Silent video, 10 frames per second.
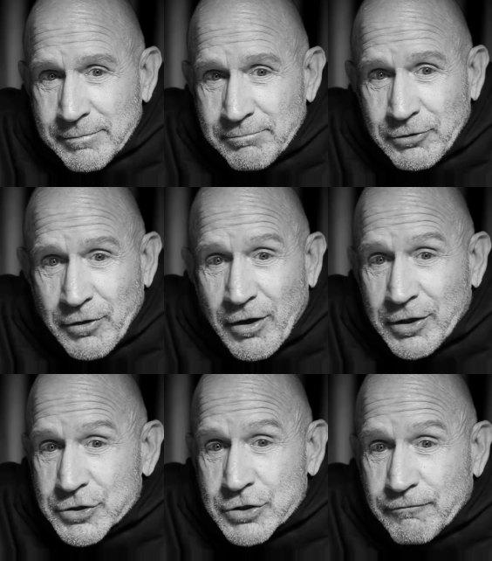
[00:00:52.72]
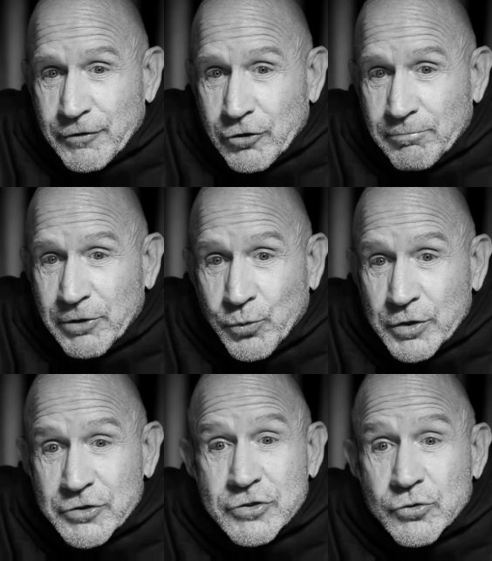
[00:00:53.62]
But honest fear,
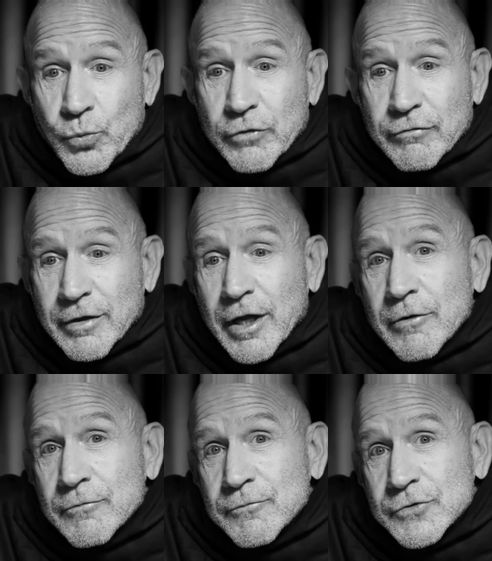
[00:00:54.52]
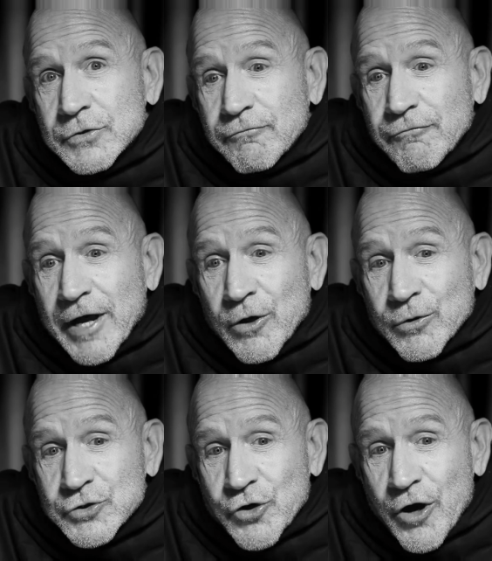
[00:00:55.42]
bewitched with love's
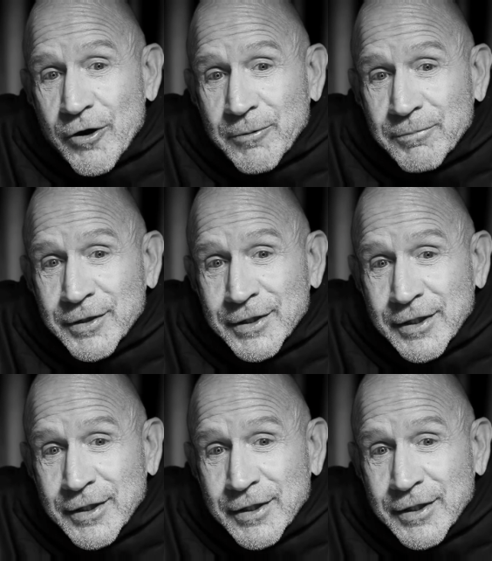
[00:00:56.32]
foul charm,